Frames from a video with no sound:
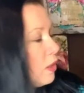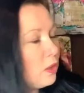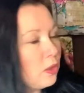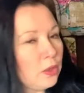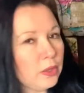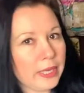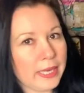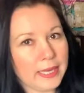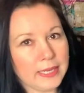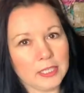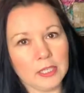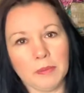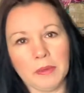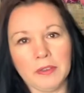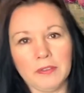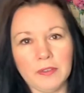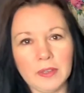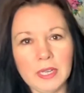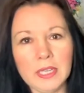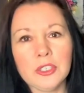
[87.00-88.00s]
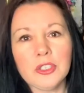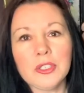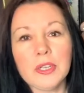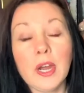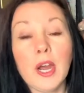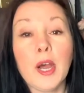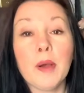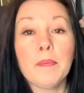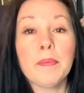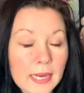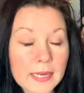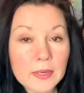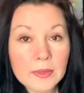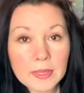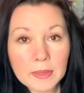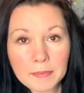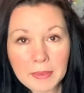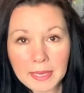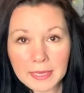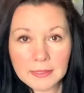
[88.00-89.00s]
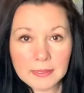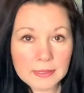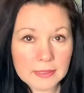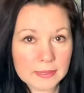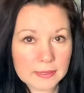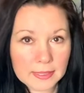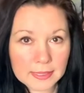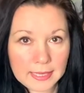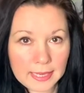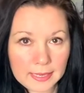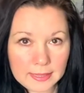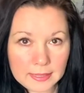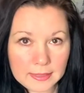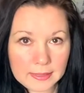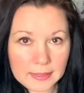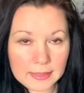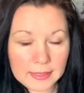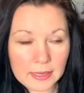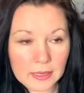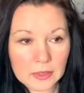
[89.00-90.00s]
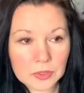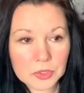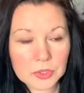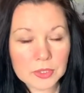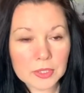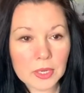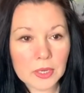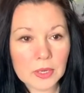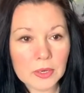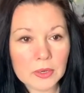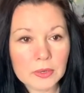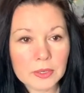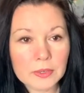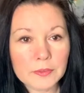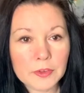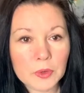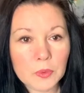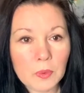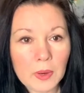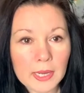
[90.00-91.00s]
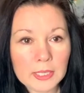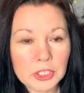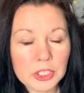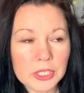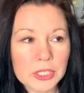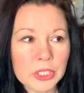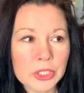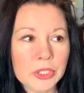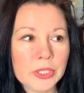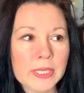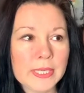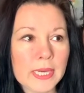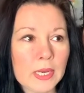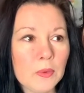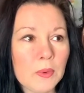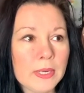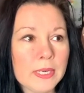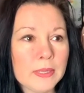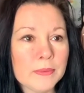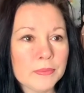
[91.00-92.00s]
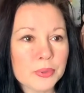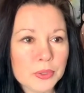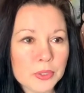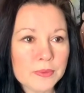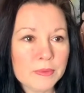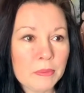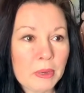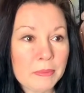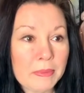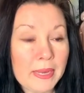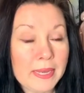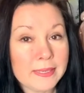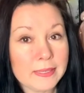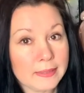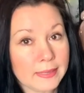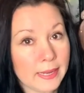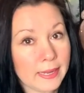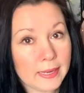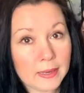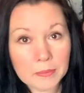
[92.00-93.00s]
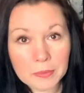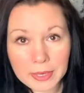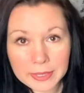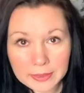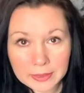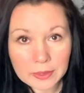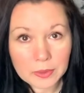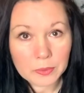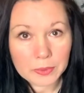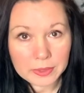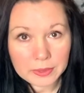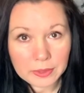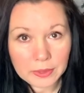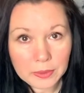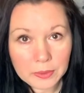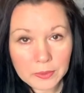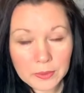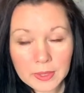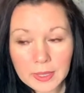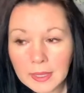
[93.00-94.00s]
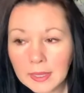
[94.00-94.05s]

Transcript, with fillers: looking to be finished up. I know that painting is like anything else. So if you're watching and you're like, I want to improve my painting, hey, I'm right there with you.